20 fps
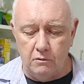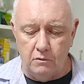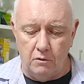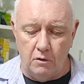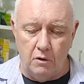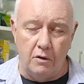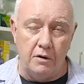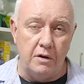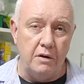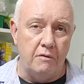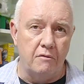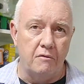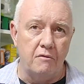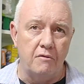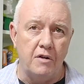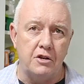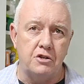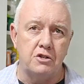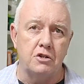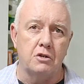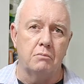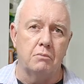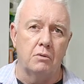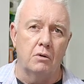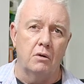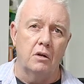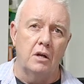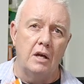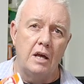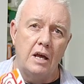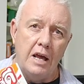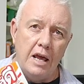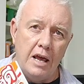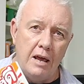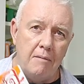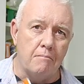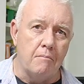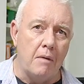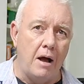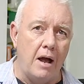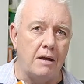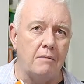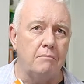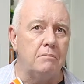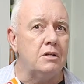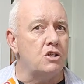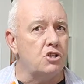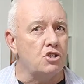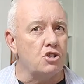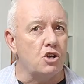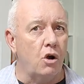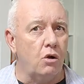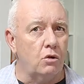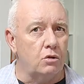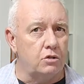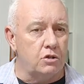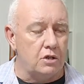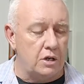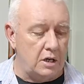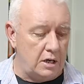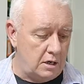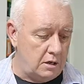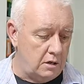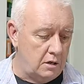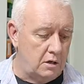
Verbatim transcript: or even vegetable, it might be salty.